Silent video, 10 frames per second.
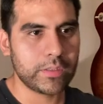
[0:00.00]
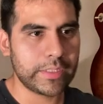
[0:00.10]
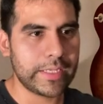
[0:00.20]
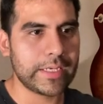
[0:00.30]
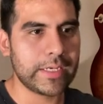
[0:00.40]

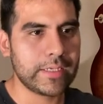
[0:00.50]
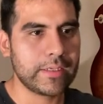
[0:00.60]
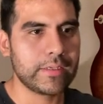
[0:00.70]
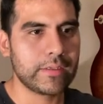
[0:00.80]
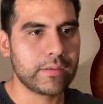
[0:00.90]
data,
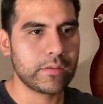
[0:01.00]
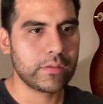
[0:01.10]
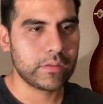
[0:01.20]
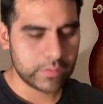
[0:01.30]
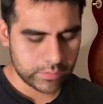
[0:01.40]

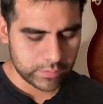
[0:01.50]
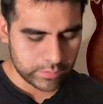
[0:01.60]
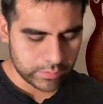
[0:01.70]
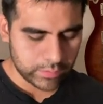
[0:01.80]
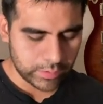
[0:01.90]

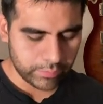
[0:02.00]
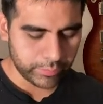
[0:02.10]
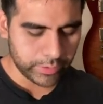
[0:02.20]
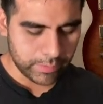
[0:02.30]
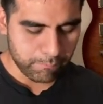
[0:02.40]
and
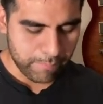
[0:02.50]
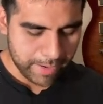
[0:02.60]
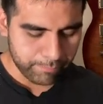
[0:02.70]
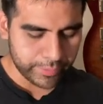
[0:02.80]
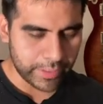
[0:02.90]
we're gonna
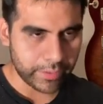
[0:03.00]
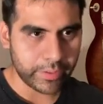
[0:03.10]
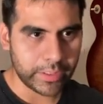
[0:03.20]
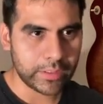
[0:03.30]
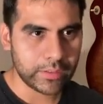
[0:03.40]
map that
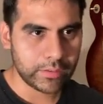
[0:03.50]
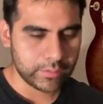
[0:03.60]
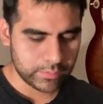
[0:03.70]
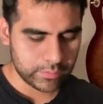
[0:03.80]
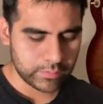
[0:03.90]
array,
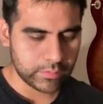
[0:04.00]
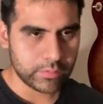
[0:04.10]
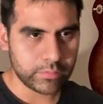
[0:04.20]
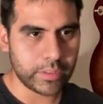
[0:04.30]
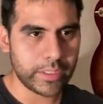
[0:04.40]

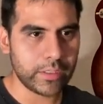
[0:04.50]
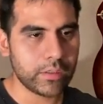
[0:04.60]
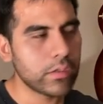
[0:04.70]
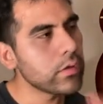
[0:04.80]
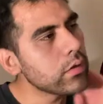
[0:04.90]
right?
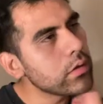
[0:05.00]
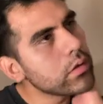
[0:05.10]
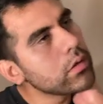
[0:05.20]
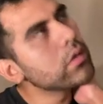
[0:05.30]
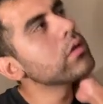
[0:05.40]

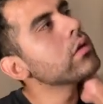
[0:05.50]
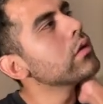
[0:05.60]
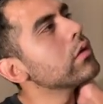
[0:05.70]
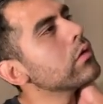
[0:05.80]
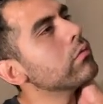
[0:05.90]

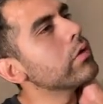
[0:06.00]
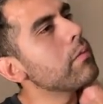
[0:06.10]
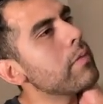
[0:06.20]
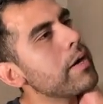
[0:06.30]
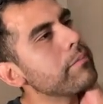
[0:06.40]
We're
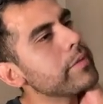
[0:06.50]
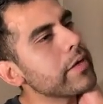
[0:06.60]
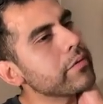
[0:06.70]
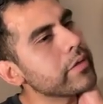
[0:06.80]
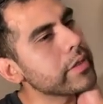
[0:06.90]
gonna map
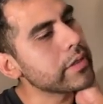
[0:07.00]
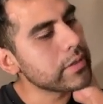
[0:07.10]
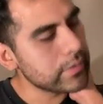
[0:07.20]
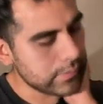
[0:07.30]
that array.